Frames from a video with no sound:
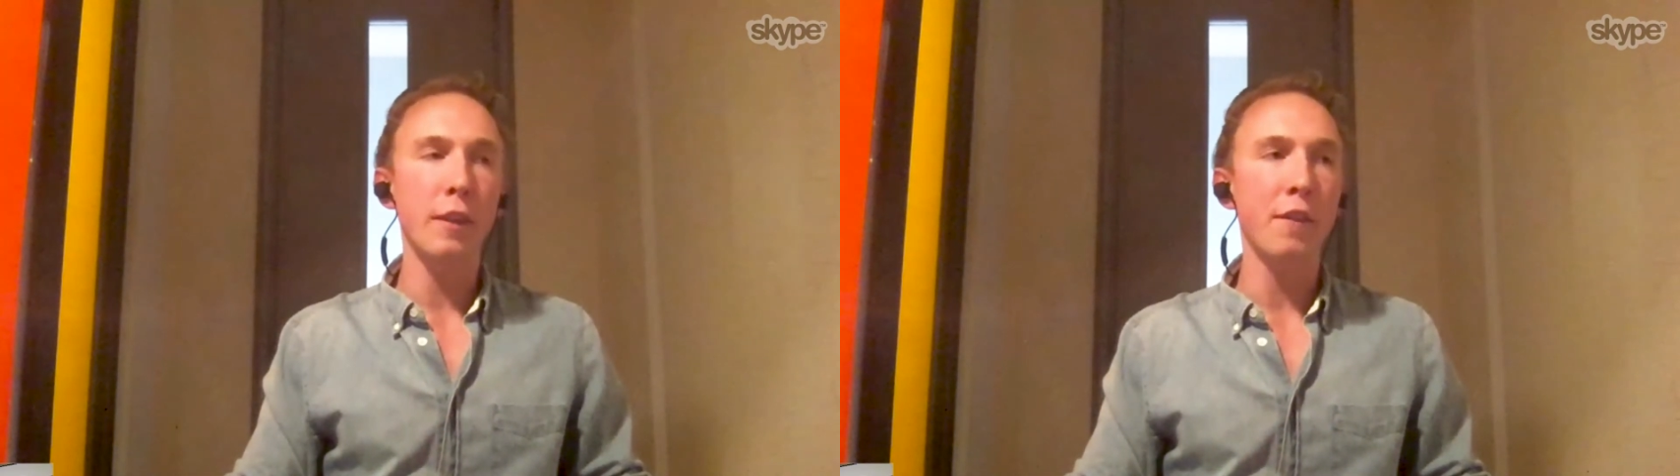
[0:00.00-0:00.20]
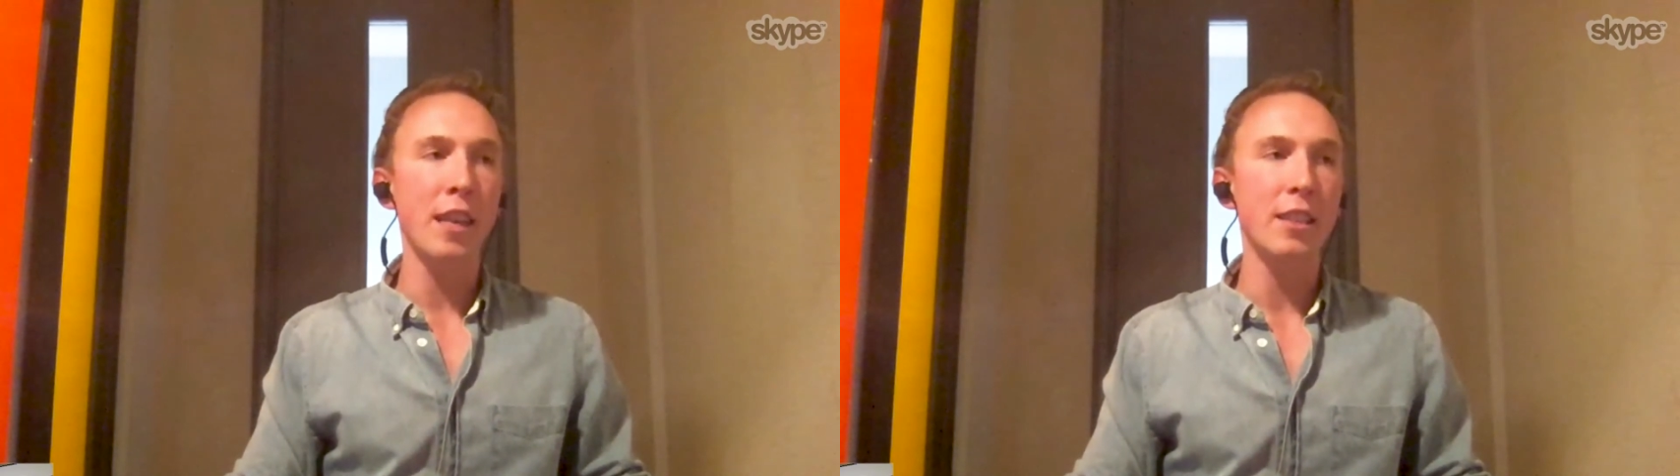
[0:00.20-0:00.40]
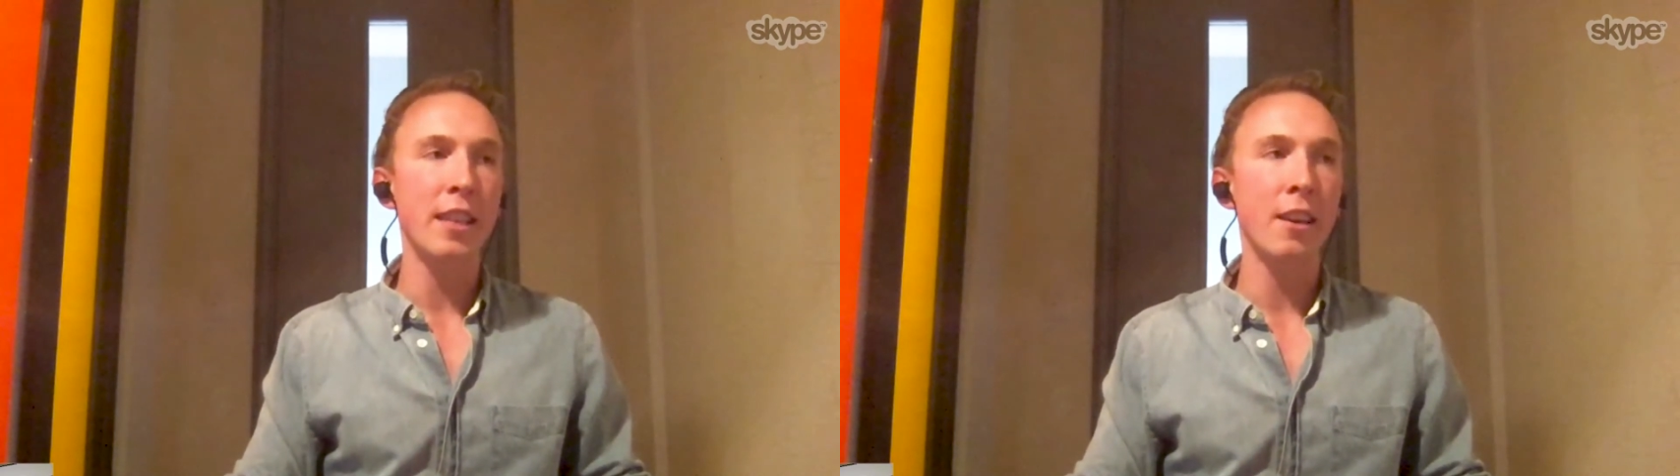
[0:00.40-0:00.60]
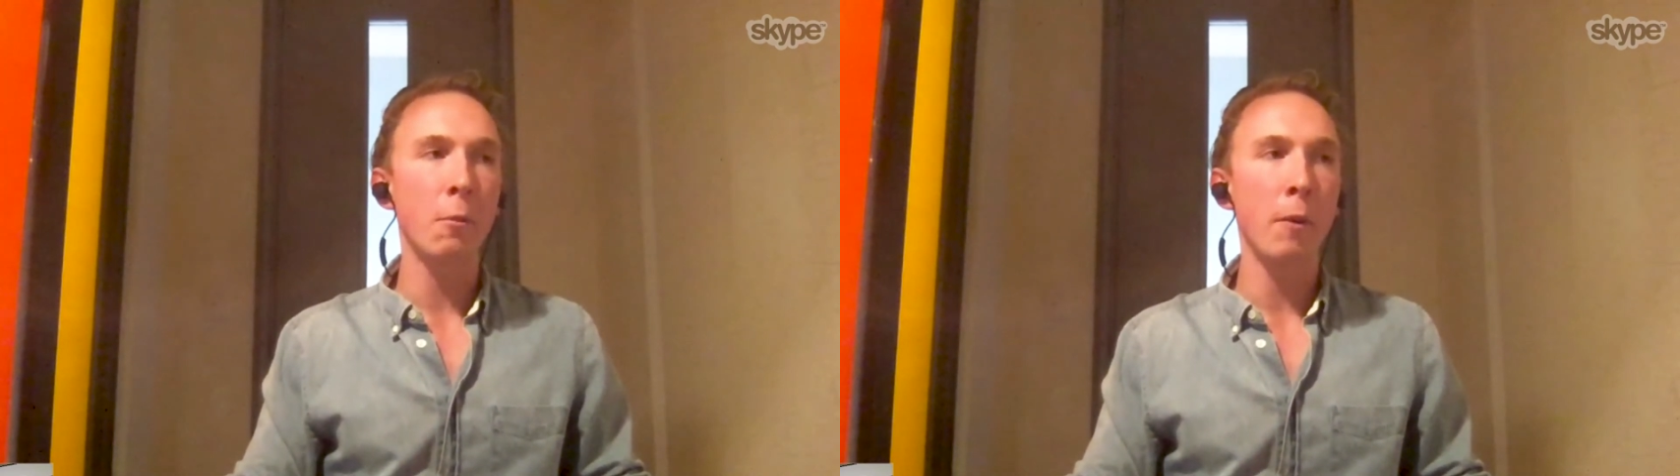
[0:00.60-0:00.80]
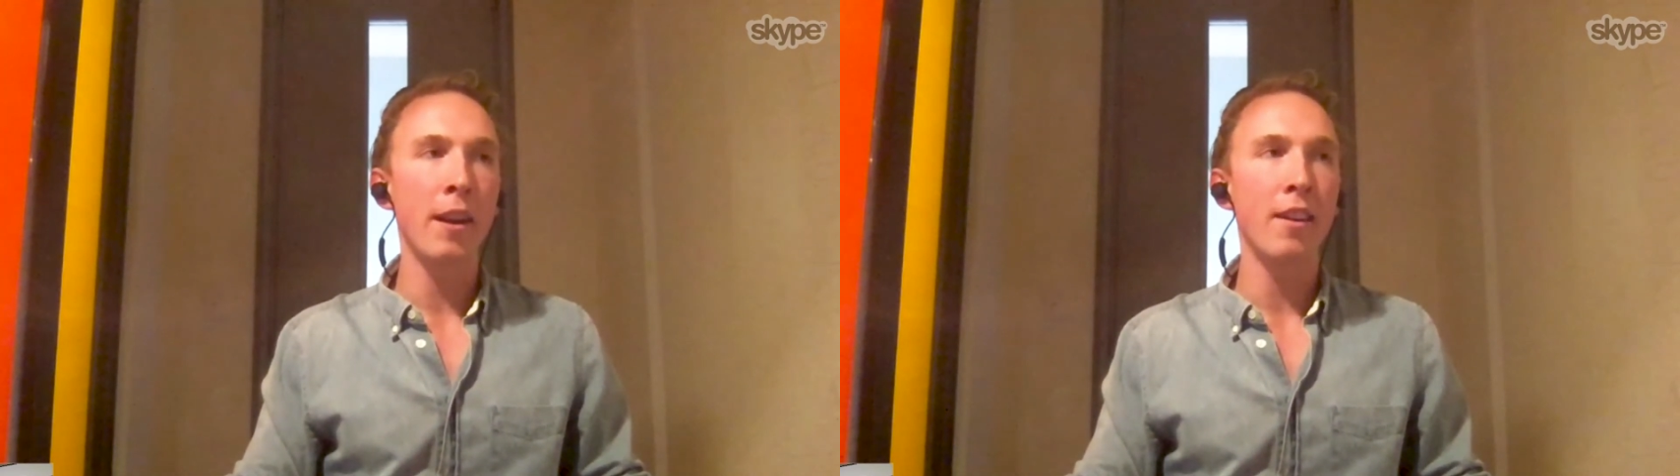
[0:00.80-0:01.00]
things there
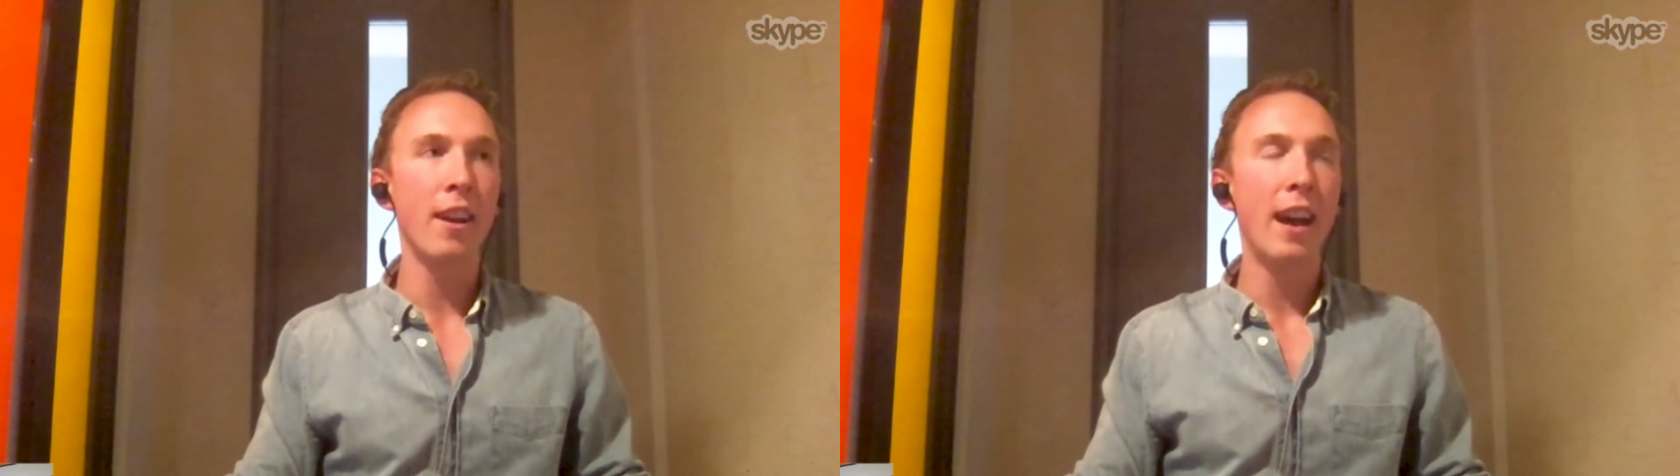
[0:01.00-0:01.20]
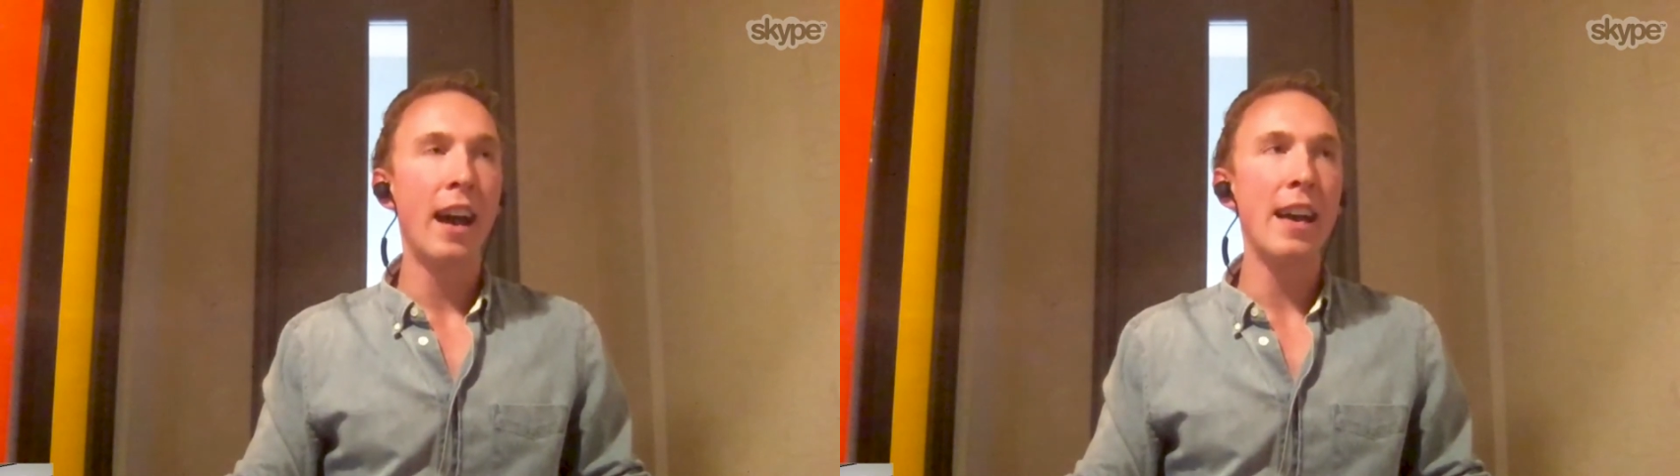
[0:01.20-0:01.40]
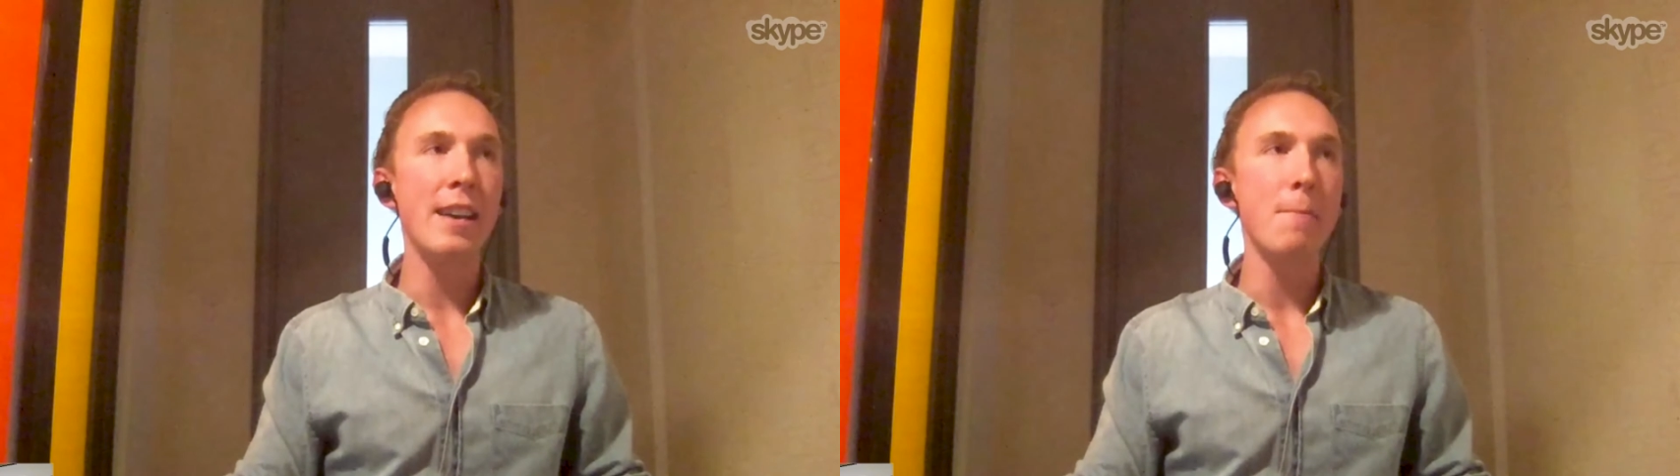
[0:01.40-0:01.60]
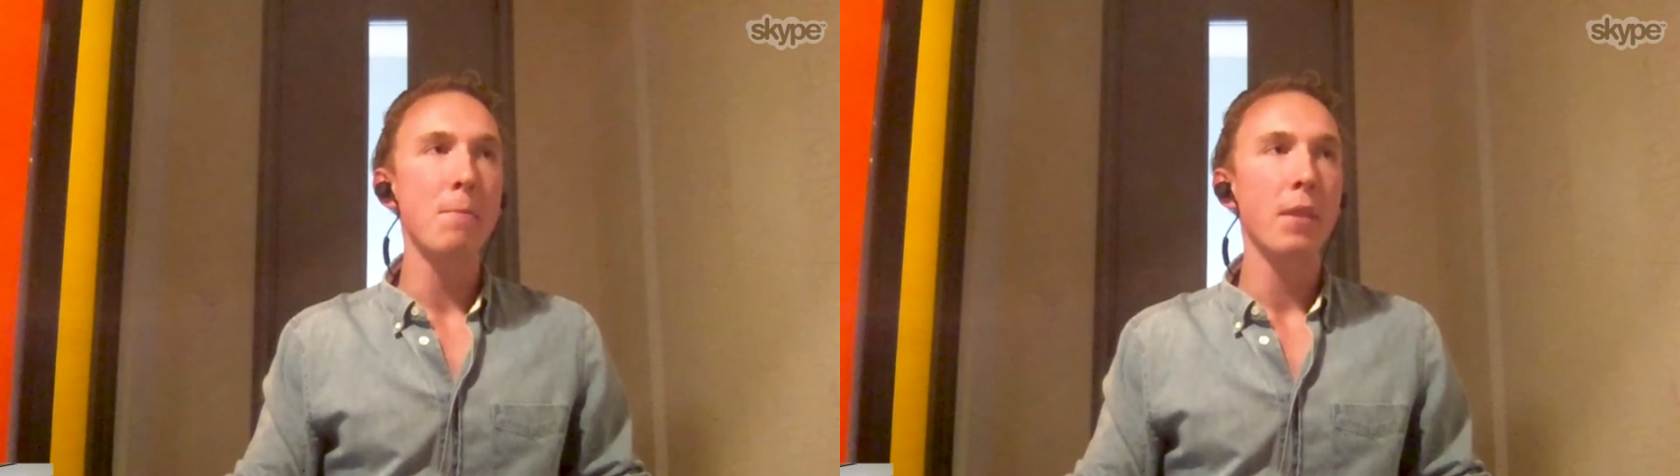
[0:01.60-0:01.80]
where I